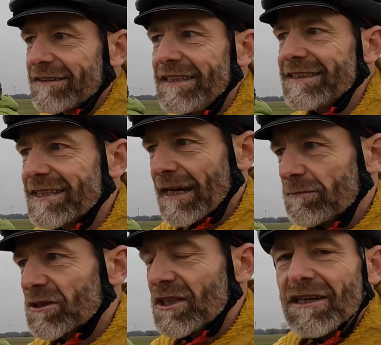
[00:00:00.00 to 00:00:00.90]
these
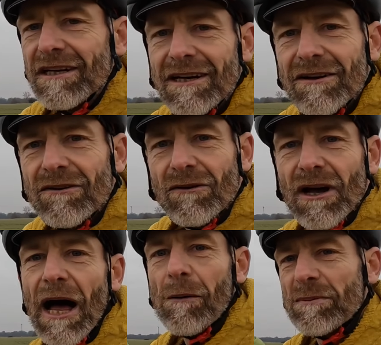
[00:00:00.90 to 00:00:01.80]
tips will
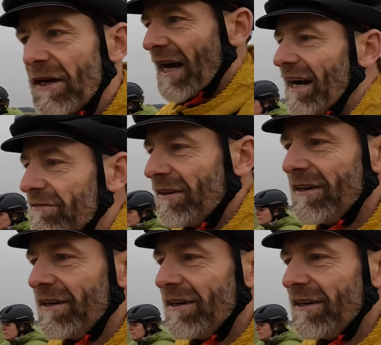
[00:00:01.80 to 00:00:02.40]
help you have